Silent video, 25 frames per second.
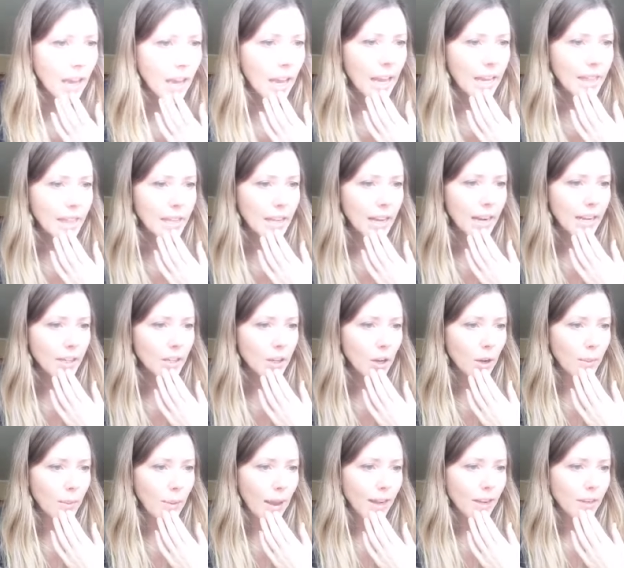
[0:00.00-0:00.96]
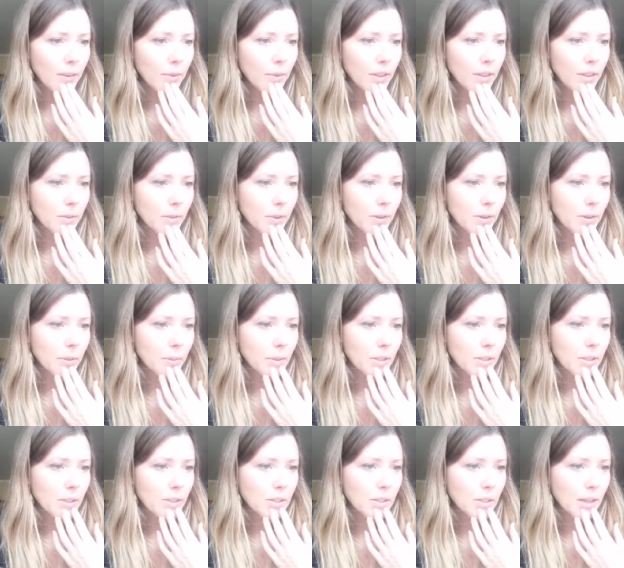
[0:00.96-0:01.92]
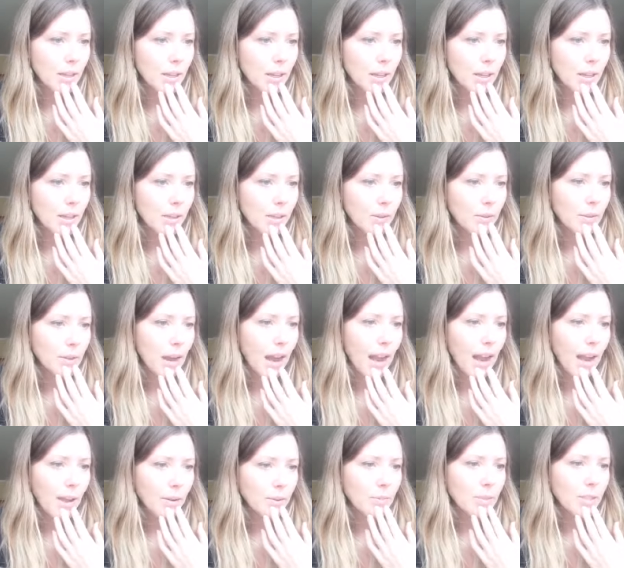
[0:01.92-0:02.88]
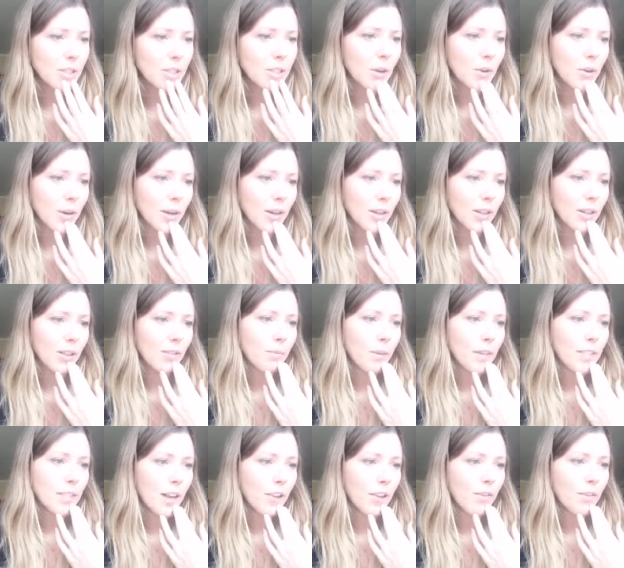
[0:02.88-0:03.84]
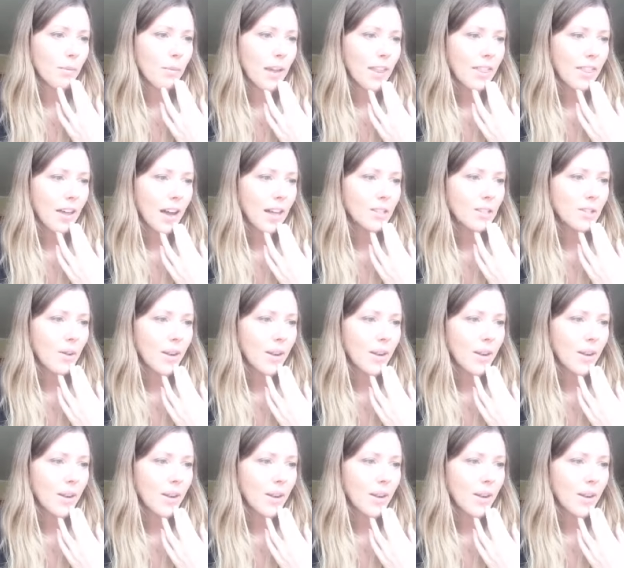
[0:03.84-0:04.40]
And then I'd go back and read through it. It'd be, it would, I would be so critical of myself and my thoughts.